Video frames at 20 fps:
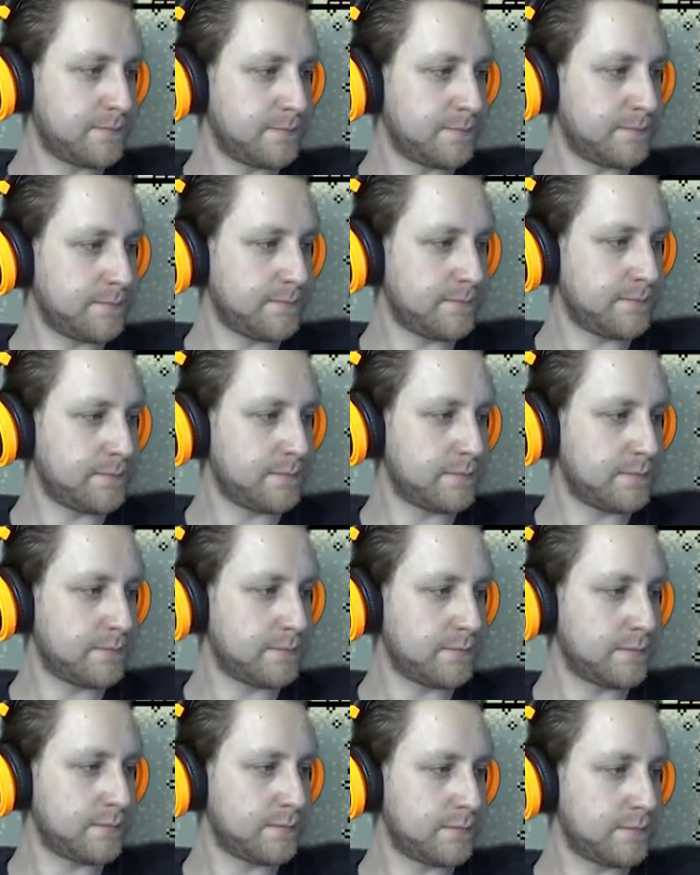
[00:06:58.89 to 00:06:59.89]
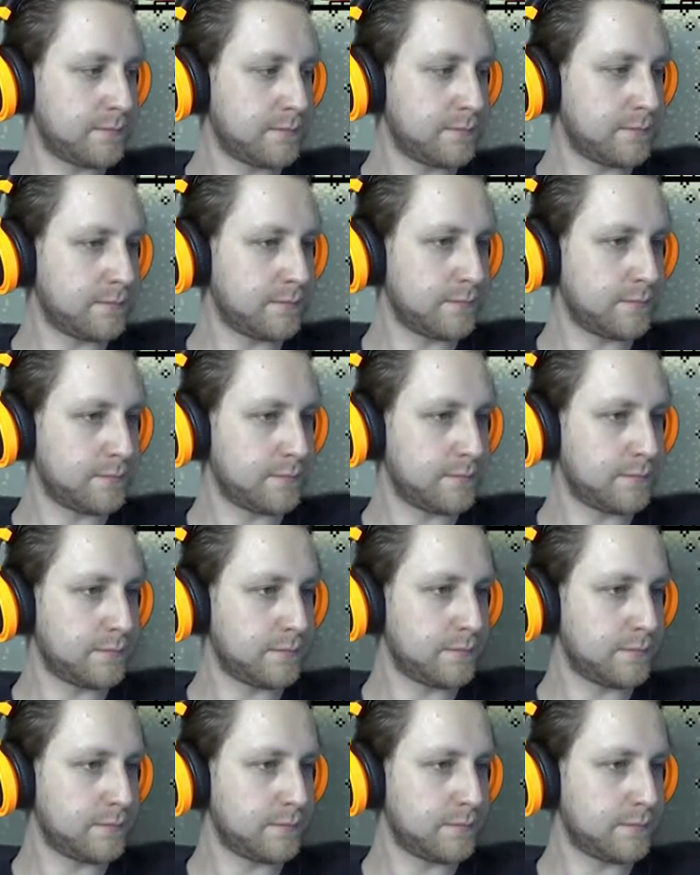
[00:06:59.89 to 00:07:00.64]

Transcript: No one is speaking in this clip.